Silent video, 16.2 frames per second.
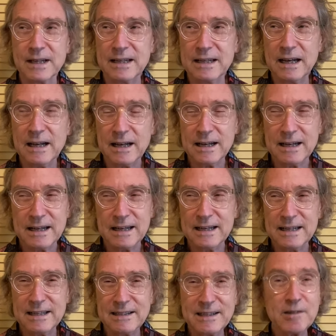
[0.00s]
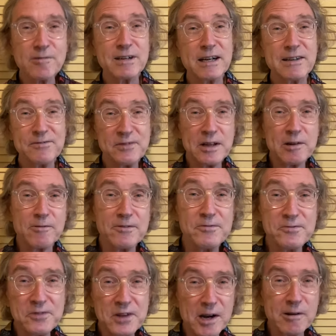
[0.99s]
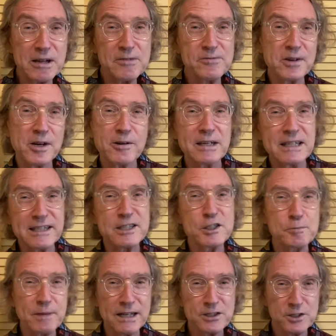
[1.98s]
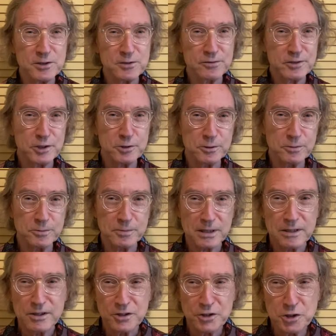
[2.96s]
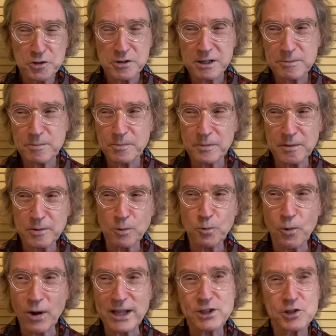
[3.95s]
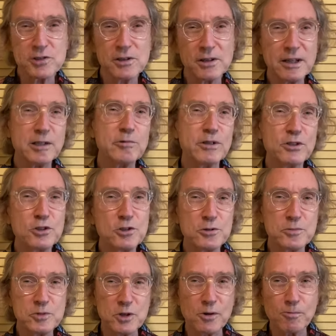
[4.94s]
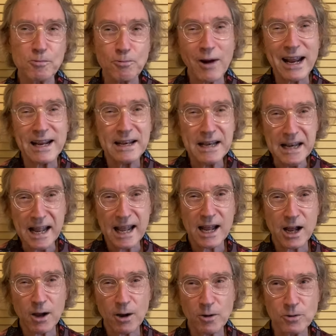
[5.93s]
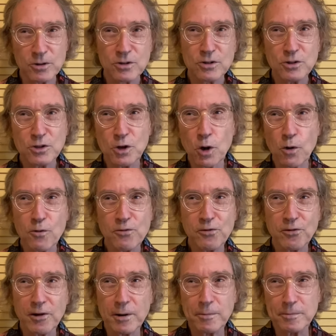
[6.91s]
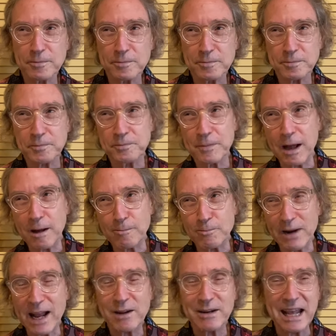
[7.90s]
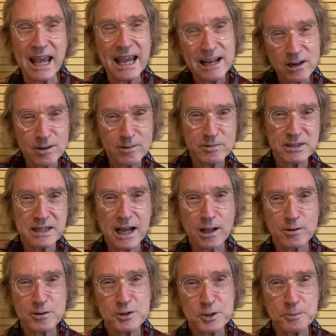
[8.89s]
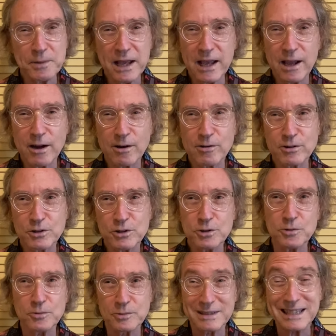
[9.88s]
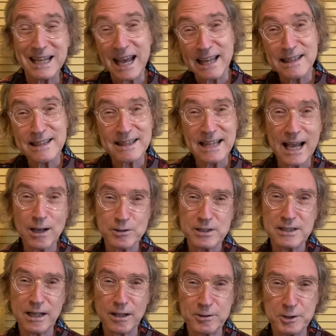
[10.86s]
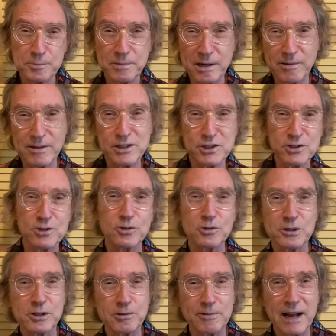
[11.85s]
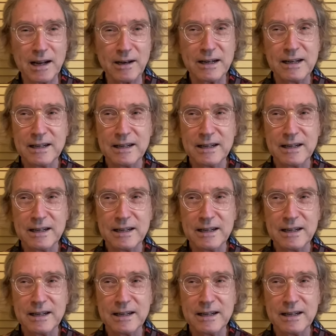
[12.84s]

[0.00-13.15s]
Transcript: they're a very, very expensive tube. The Western Electric tubes right now go from around $800 a pair to $10,000 a pair. I just looked around.